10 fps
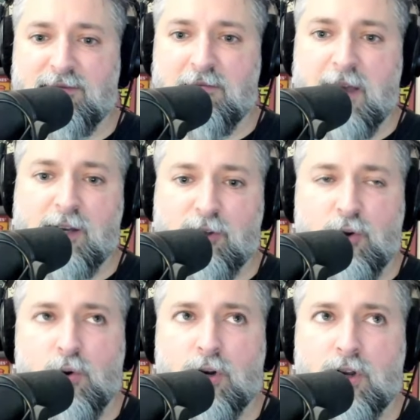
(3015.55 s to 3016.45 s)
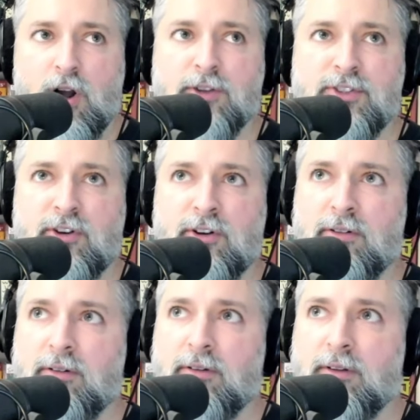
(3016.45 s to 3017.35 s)
metalcore concert,
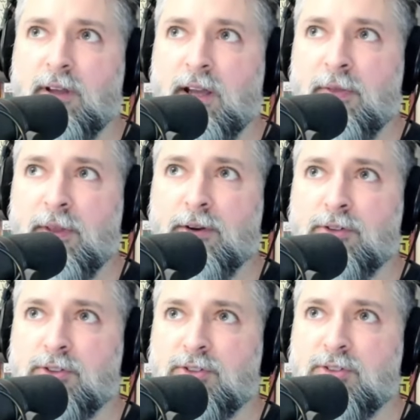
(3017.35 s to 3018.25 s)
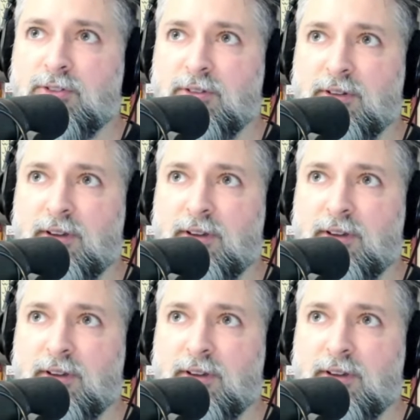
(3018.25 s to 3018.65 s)
and there's